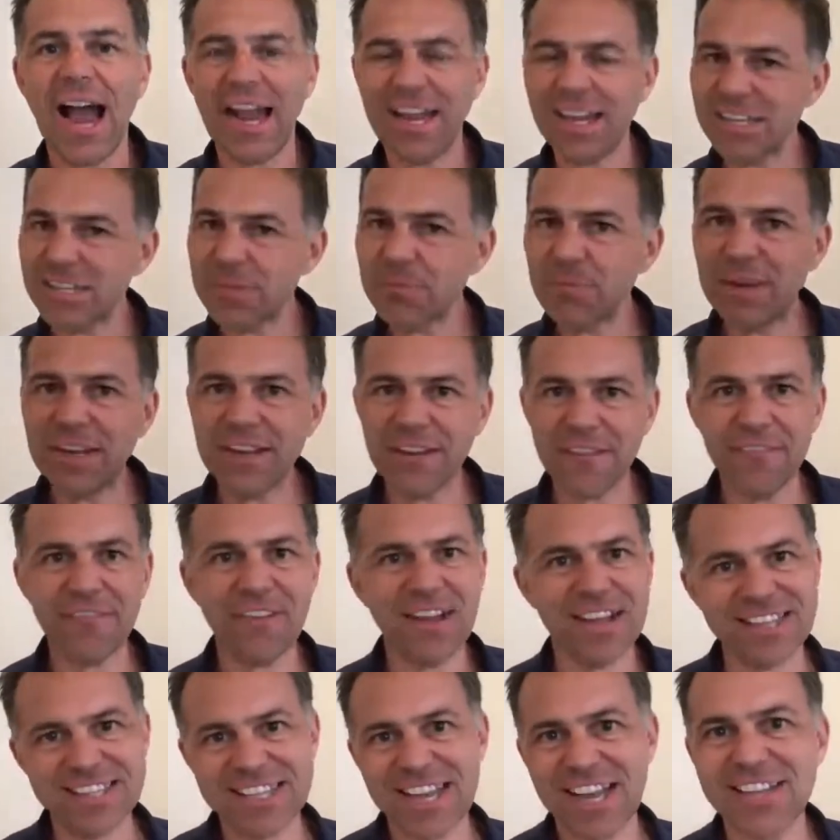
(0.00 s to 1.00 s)
And it's been a
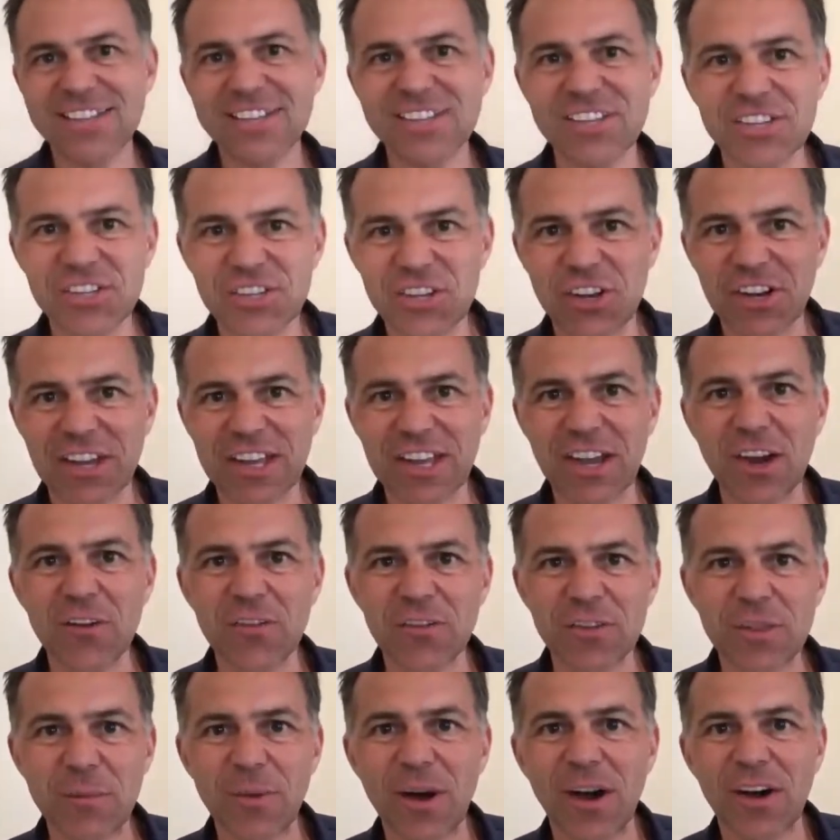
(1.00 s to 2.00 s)
fantastic journey
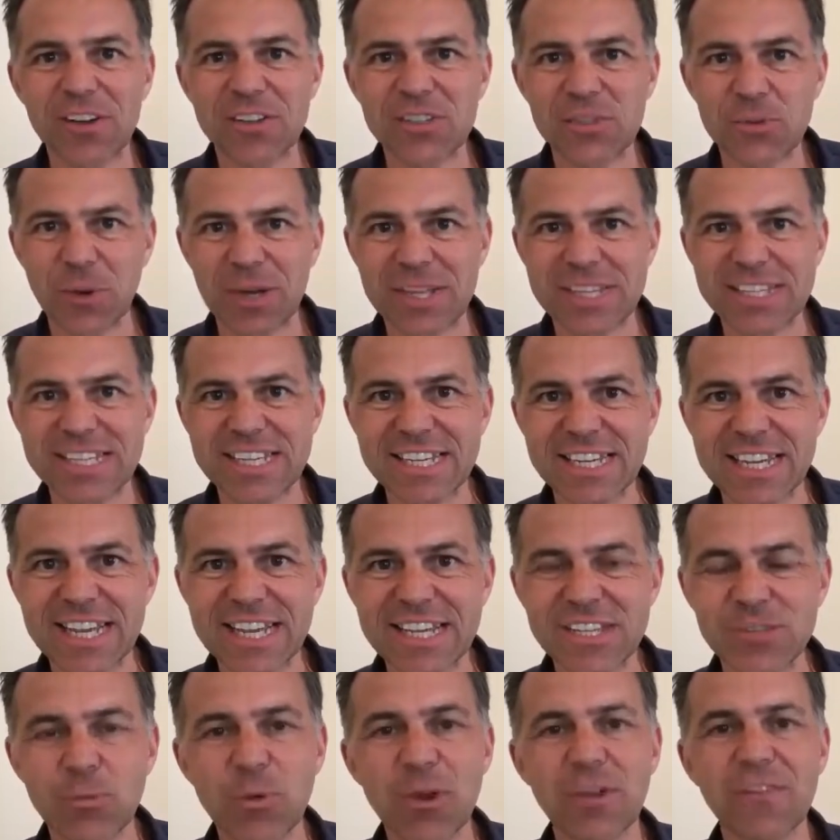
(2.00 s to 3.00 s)
over the past 20
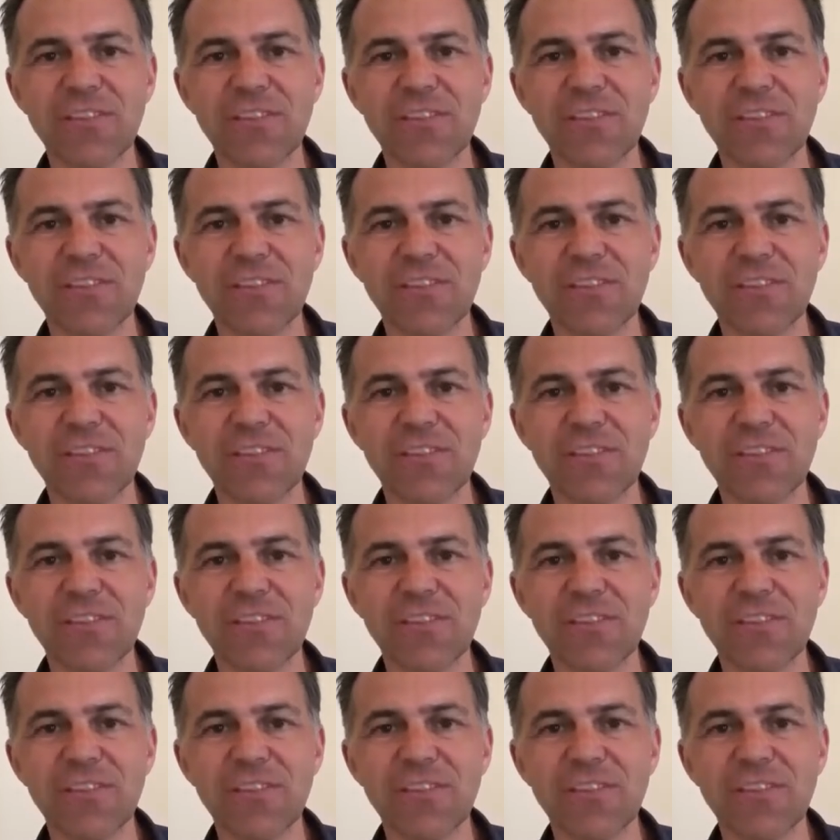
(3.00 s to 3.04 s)
years.